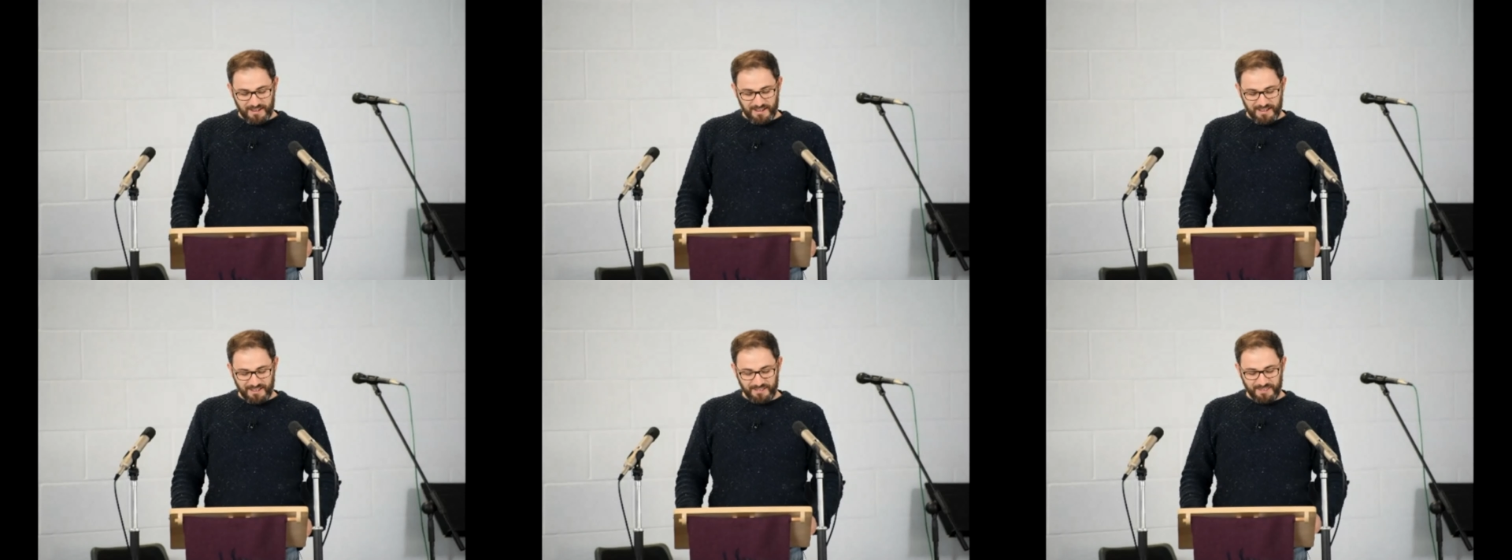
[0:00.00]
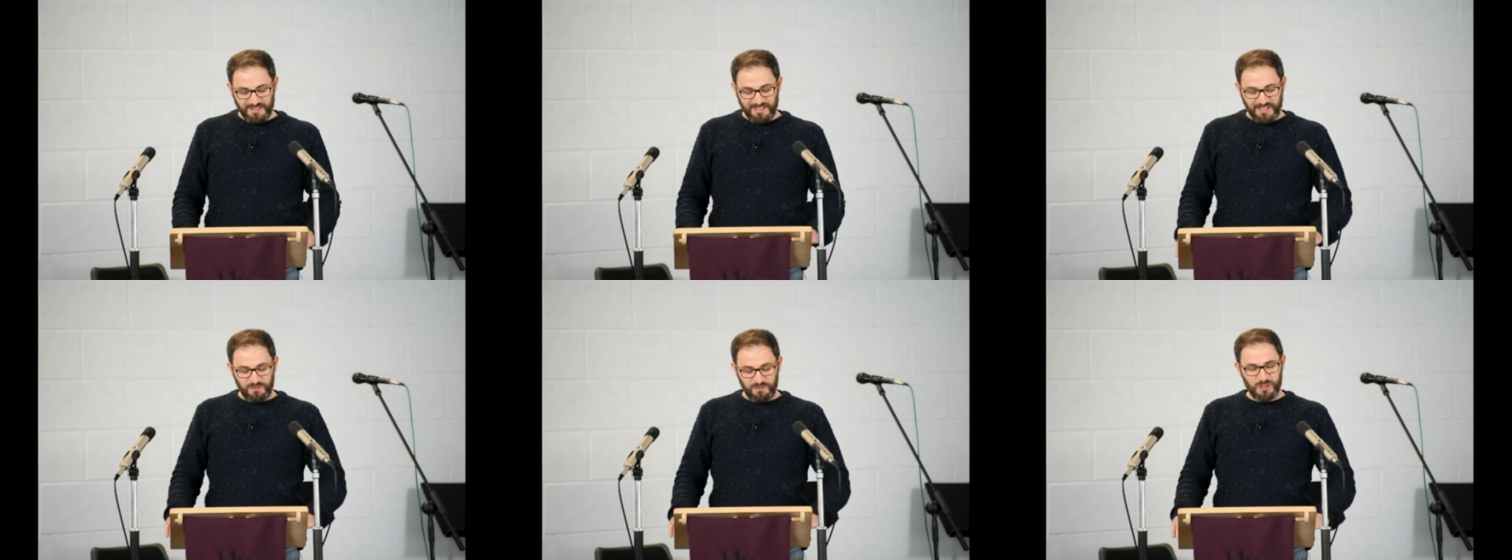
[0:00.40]
And I
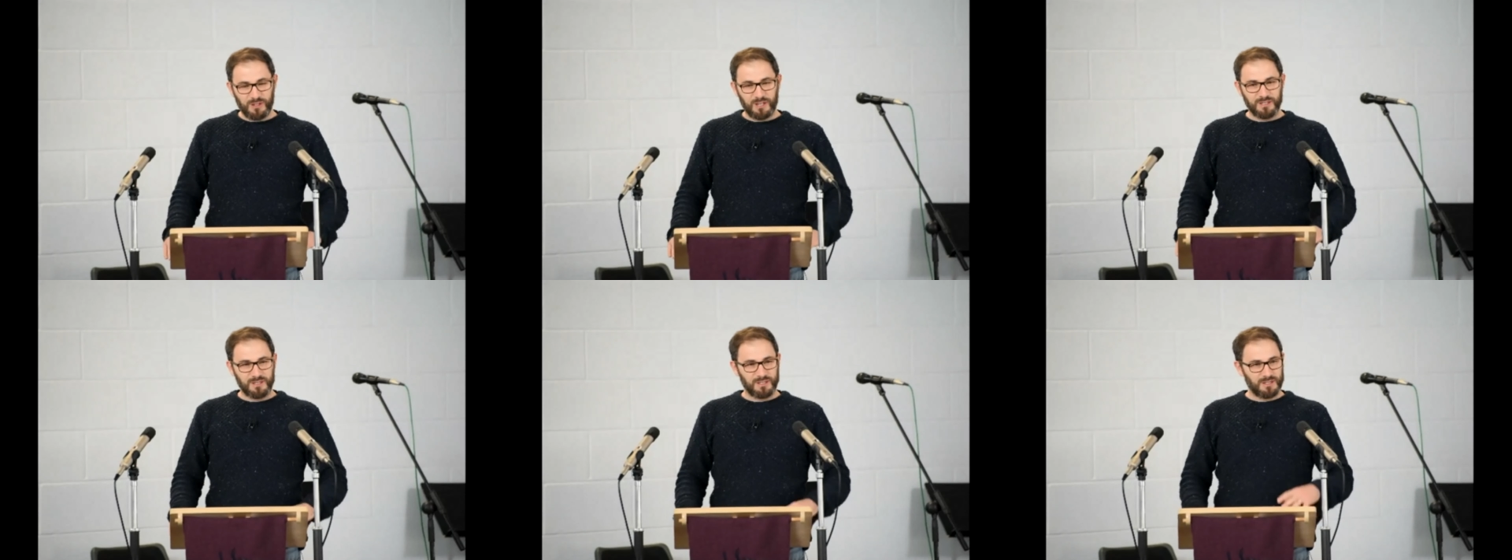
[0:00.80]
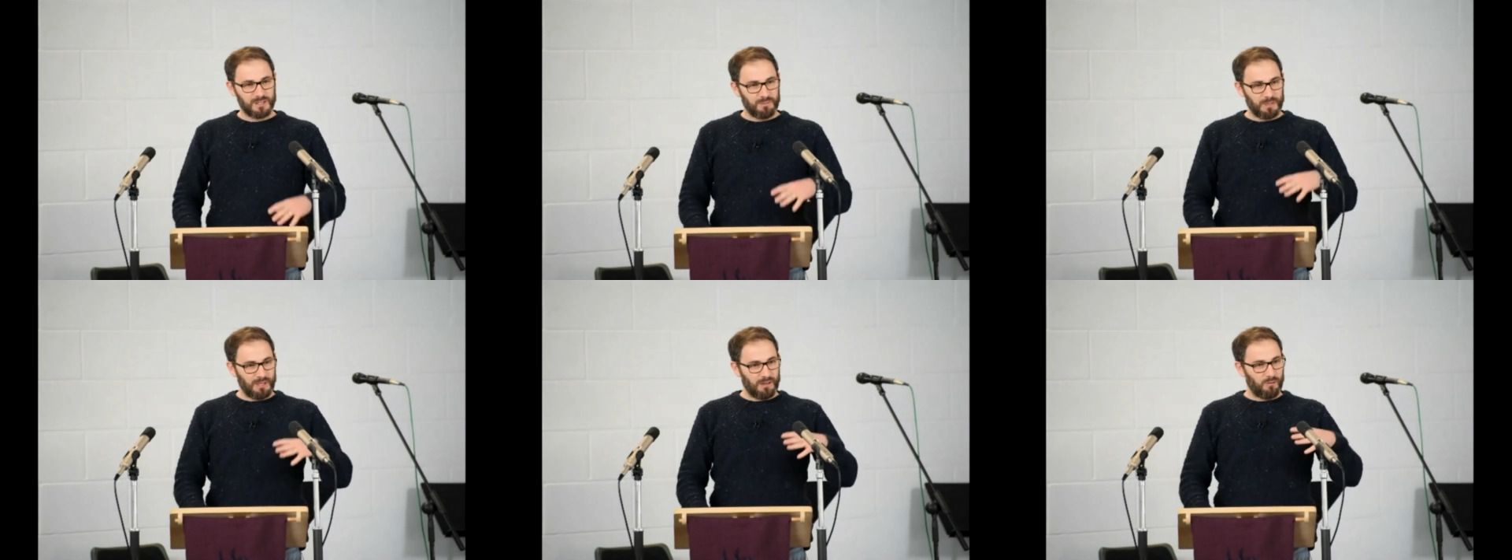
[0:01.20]
think, like, if you look at
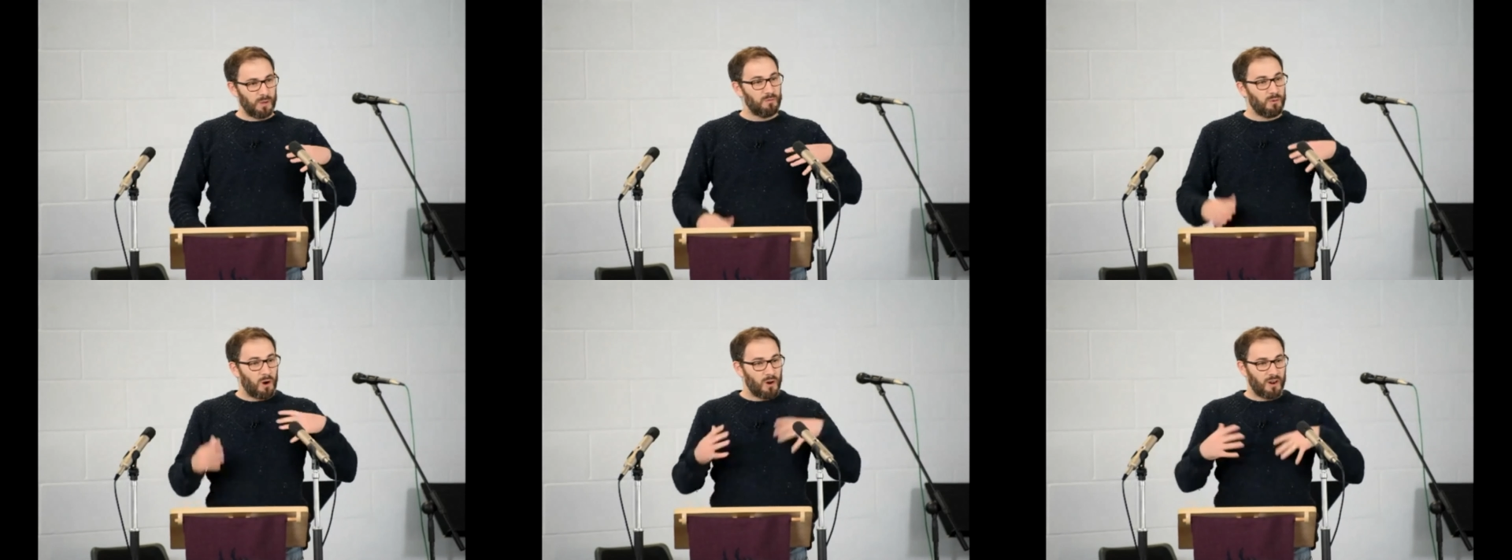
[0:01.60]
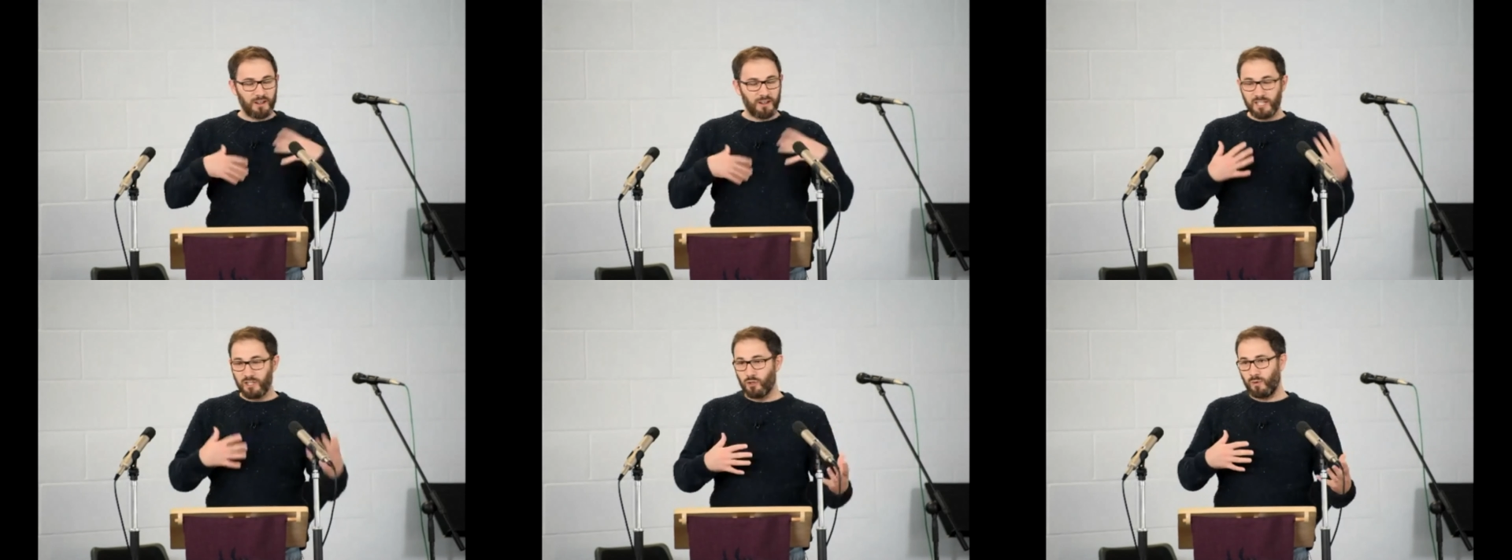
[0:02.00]
some of the, if we wrote our
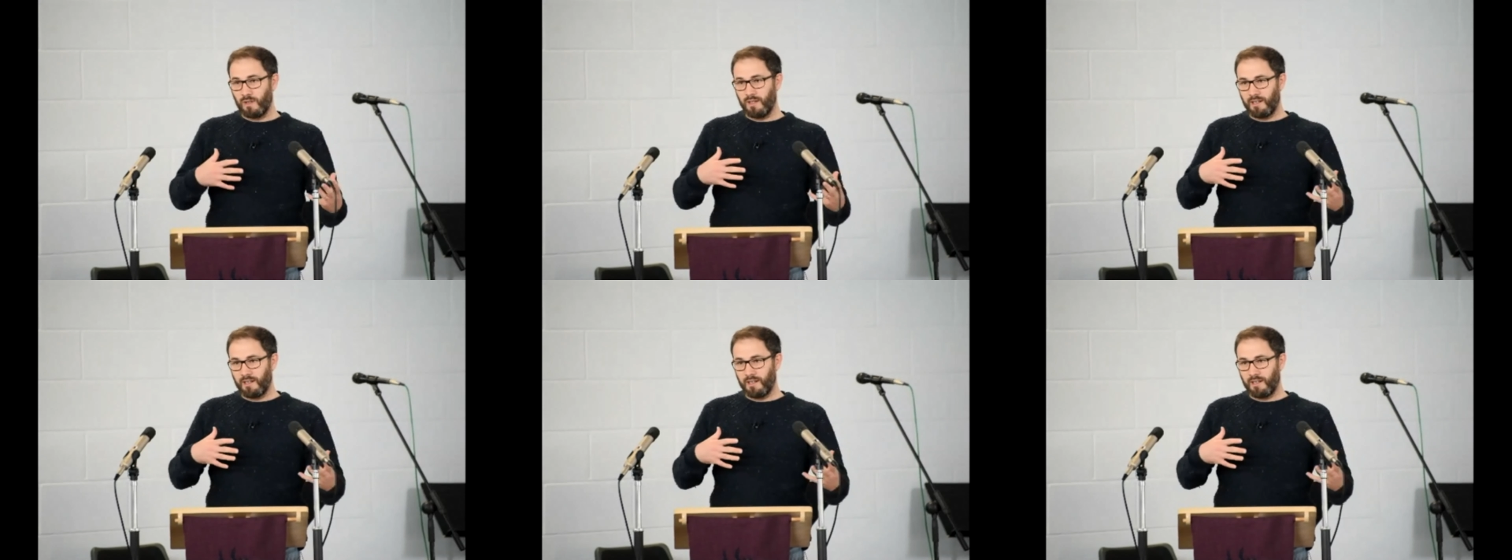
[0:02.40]
history,